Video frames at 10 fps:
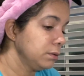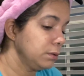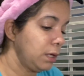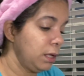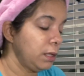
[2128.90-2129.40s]

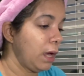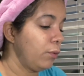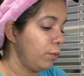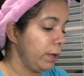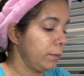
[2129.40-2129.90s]
and that
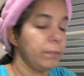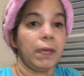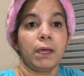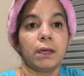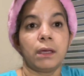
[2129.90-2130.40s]
will
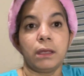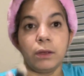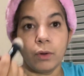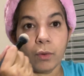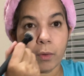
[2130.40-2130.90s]
make
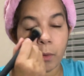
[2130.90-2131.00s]
your